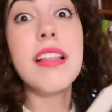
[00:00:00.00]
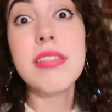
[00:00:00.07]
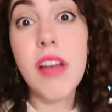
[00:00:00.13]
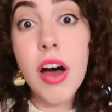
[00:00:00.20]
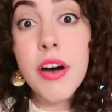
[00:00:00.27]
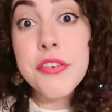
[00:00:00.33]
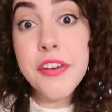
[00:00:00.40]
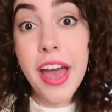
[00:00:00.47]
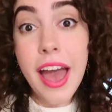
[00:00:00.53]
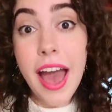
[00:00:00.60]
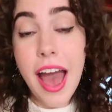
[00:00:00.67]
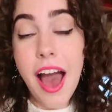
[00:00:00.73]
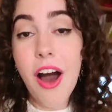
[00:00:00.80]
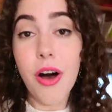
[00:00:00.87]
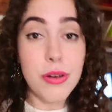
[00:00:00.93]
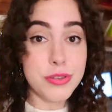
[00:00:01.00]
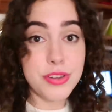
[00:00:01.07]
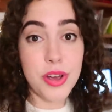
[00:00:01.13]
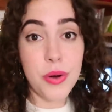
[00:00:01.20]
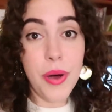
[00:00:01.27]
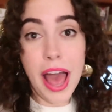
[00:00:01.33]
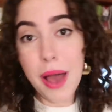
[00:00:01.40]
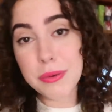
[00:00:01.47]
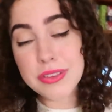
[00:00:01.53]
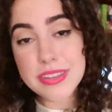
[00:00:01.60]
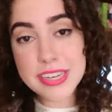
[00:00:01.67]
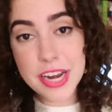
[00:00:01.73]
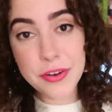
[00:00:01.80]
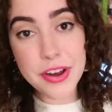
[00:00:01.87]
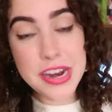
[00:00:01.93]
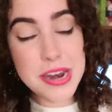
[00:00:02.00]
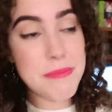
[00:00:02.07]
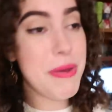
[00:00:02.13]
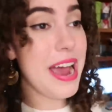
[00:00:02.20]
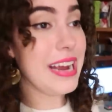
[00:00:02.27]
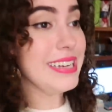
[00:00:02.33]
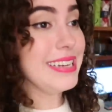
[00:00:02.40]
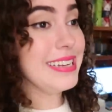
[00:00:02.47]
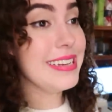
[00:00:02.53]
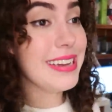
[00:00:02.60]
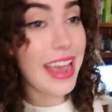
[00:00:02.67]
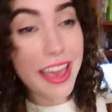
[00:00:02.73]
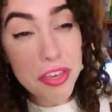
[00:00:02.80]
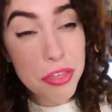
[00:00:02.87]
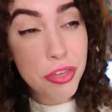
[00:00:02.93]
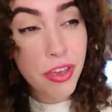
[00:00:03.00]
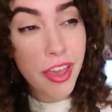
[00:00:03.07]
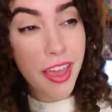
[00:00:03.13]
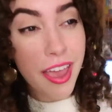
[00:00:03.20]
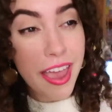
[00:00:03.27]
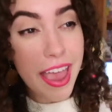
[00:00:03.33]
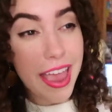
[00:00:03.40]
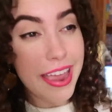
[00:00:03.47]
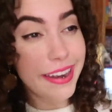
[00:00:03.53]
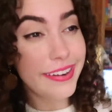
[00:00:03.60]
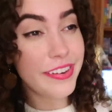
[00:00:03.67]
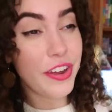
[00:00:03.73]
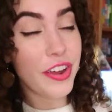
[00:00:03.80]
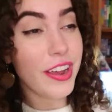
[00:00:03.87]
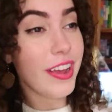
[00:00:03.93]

I love also how it's narrated by Death and